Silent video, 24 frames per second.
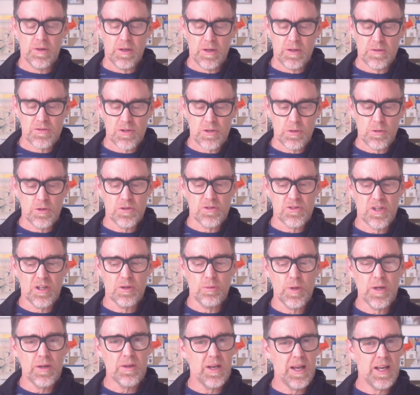so that
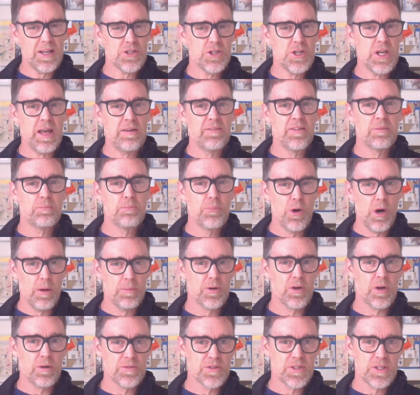we could actually have a proper
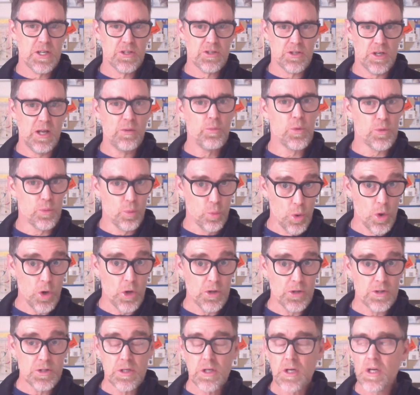conversation, like with
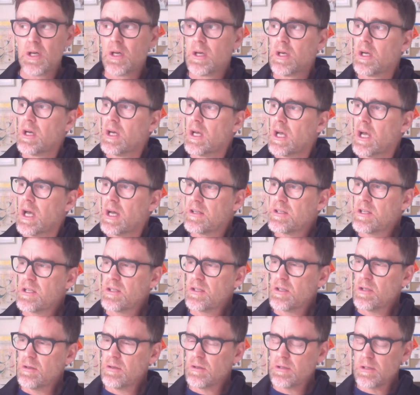words. I said, so